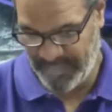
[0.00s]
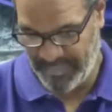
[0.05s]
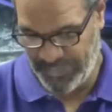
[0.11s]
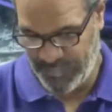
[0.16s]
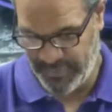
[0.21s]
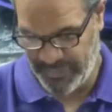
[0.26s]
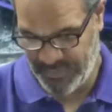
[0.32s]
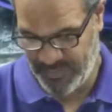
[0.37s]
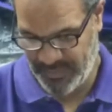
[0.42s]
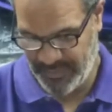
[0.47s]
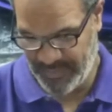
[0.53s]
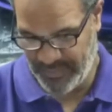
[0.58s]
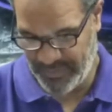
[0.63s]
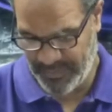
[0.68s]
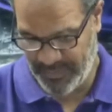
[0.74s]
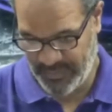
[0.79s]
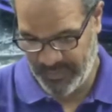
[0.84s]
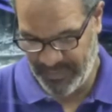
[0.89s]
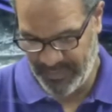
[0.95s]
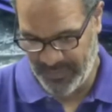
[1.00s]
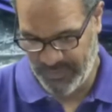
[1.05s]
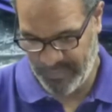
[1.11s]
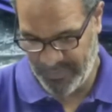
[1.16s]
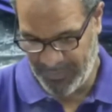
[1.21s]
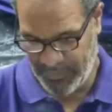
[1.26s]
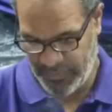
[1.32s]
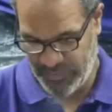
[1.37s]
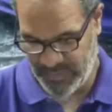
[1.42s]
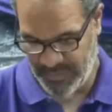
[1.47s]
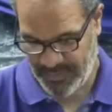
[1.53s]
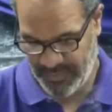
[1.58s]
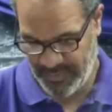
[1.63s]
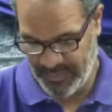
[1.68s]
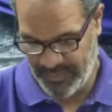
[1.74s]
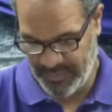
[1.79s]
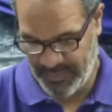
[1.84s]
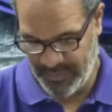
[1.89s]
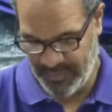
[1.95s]
That's going on in Israel
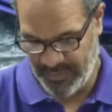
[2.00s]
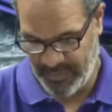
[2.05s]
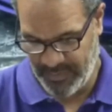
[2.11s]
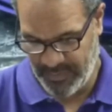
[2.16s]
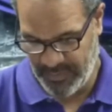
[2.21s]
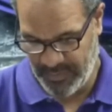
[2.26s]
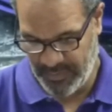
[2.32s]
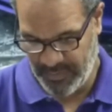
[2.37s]
today.